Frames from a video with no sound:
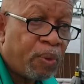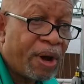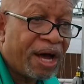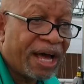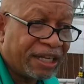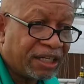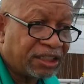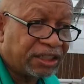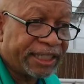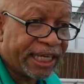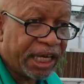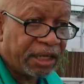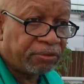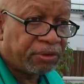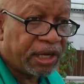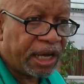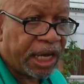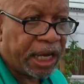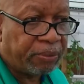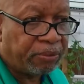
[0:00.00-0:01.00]
while at the same
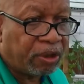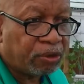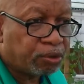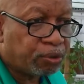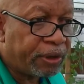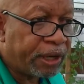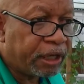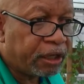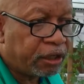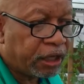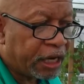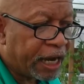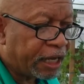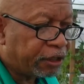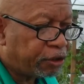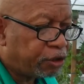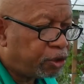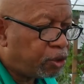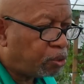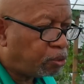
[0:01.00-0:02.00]
time trying
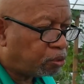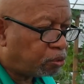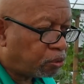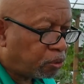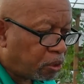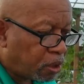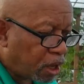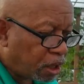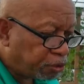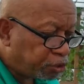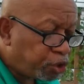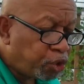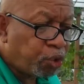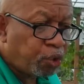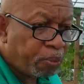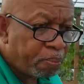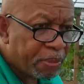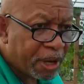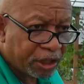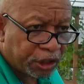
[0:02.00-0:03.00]
not to use too
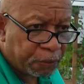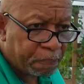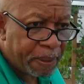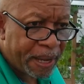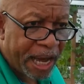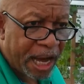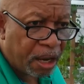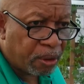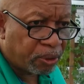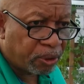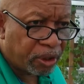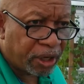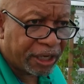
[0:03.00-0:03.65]
much power.